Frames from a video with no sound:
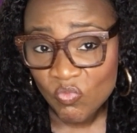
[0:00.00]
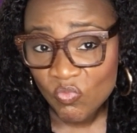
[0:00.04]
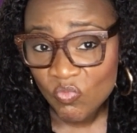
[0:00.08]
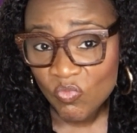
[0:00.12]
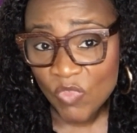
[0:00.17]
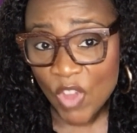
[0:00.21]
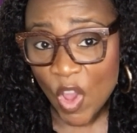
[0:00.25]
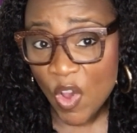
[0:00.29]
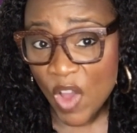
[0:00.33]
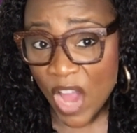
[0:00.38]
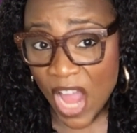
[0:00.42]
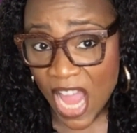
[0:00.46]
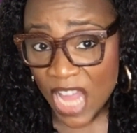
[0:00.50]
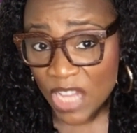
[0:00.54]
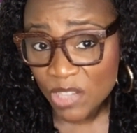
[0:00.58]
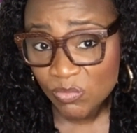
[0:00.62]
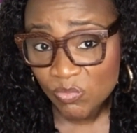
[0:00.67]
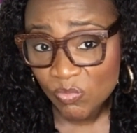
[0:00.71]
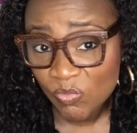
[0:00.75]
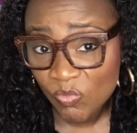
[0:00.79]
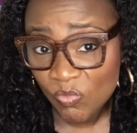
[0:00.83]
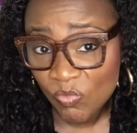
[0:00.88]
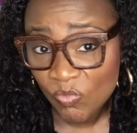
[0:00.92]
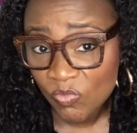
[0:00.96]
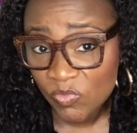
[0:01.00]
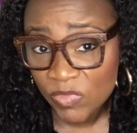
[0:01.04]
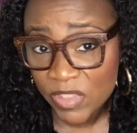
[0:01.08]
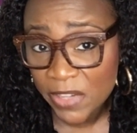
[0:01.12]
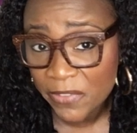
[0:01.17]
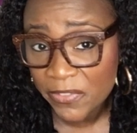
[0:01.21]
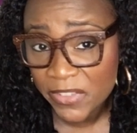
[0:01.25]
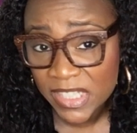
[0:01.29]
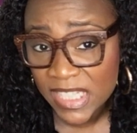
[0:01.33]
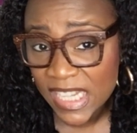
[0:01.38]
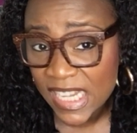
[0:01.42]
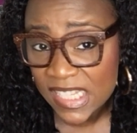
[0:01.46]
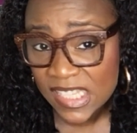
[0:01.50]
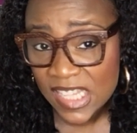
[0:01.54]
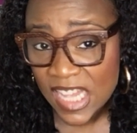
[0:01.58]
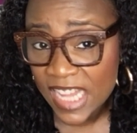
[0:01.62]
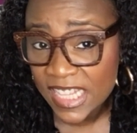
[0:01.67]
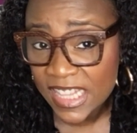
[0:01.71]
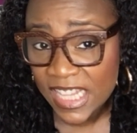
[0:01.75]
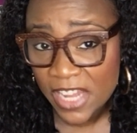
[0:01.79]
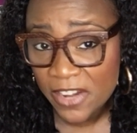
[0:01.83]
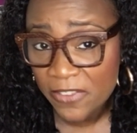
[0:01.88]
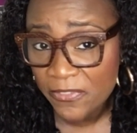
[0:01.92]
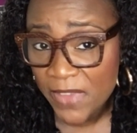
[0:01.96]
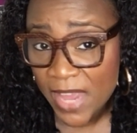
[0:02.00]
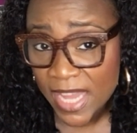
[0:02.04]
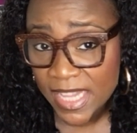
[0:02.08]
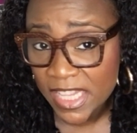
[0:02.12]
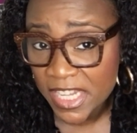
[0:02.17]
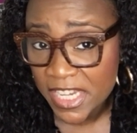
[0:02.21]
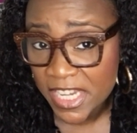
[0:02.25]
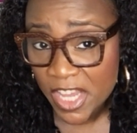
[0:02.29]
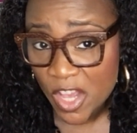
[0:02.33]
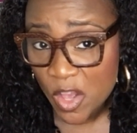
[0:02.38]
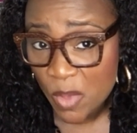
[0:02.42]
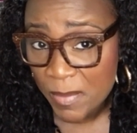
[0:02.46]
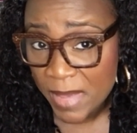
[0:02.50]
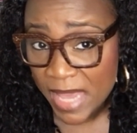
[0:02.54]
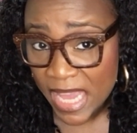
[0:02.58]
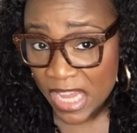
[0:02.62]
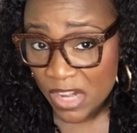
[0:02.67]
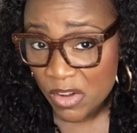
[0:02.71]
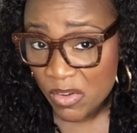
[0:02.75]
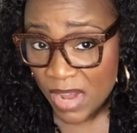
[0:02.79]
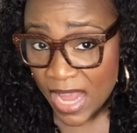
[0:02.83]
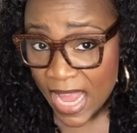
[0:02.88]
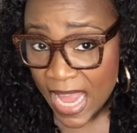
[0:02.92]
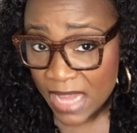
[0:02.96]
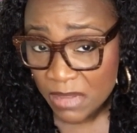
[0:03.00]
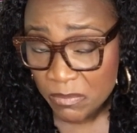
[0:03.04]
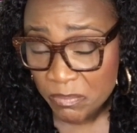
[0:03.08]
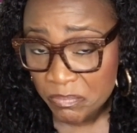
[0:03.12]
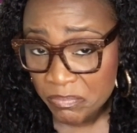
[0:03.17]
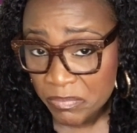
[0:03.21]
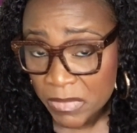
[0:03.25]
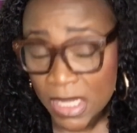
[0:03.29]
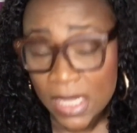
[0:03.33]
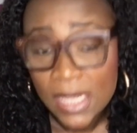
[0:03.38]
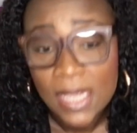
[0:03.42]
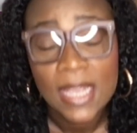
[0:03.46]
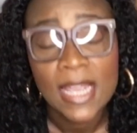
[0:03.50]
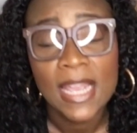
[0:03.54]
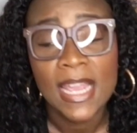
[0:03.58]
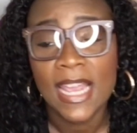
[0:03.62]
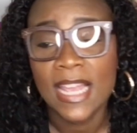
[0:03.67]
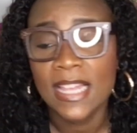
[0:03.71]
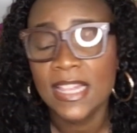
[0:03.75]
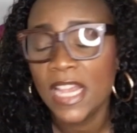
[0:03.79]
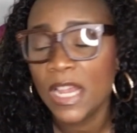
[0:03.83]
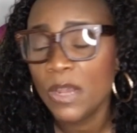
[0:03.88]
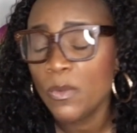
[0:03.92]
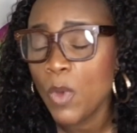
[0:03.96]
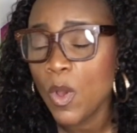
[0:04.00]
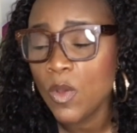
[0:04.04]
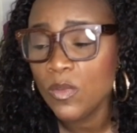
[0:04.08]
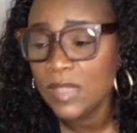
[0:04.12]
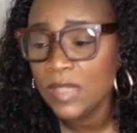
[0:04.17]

okay? Different things like that affect the nail bed, okay? And they won't